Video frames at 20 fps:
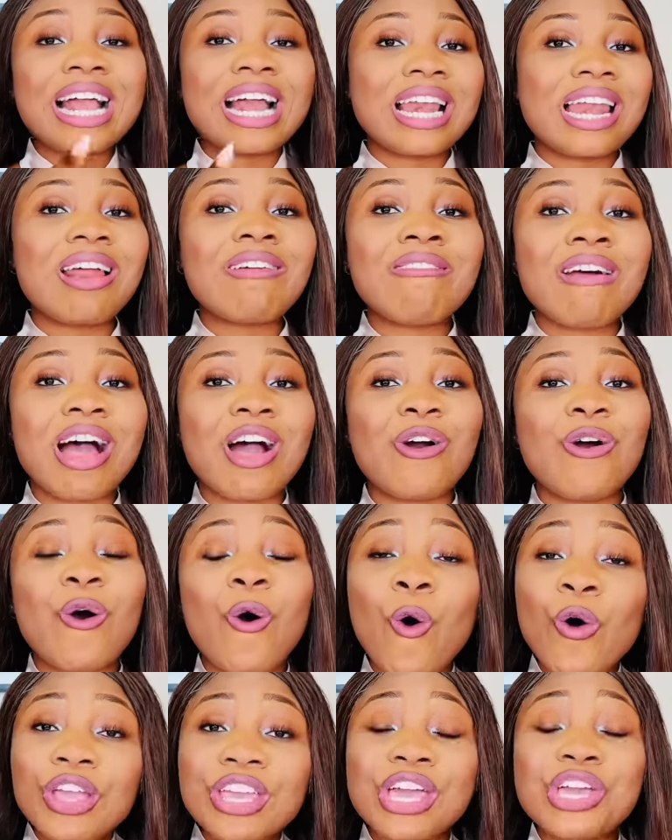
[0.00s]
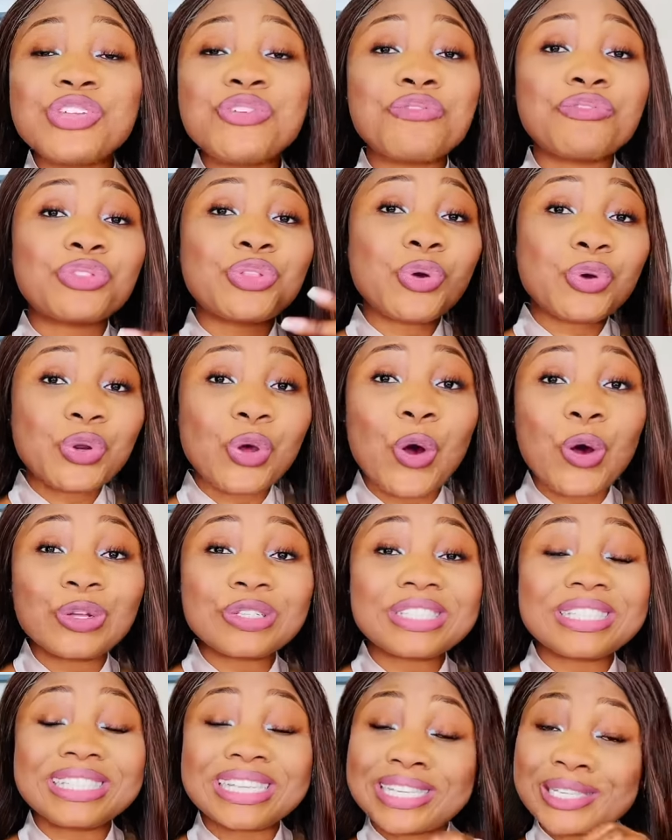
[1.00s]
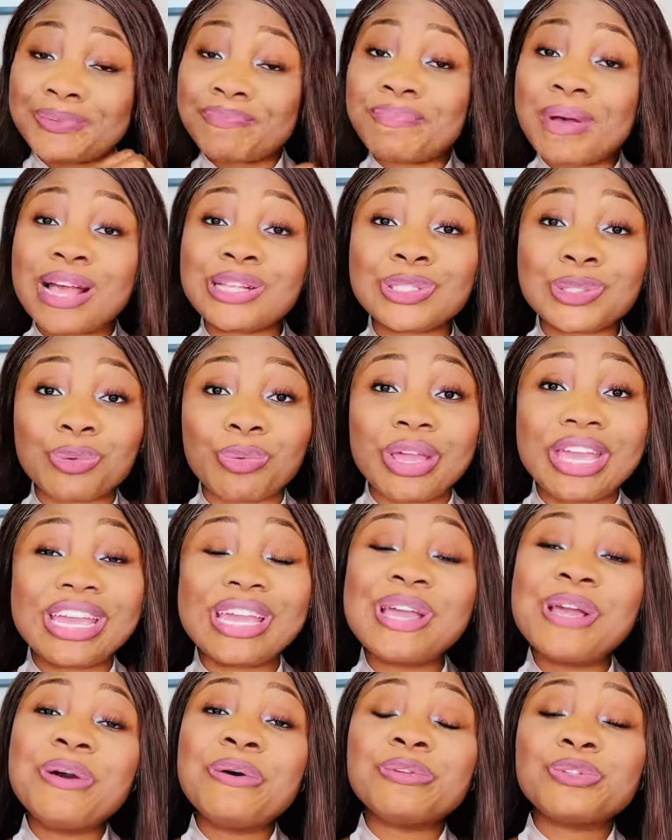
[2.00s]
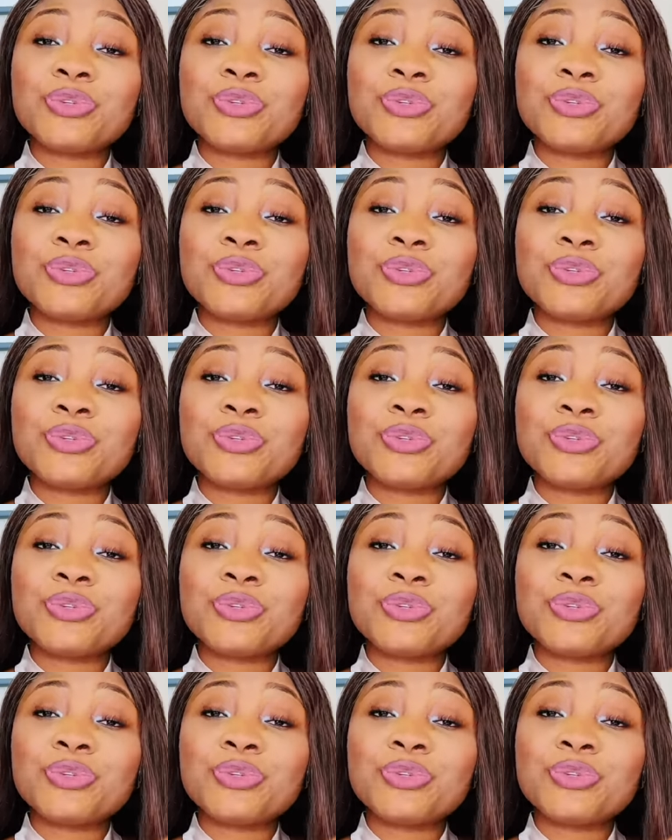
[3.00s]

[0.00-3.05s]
Clara, okay, you've told us this pathway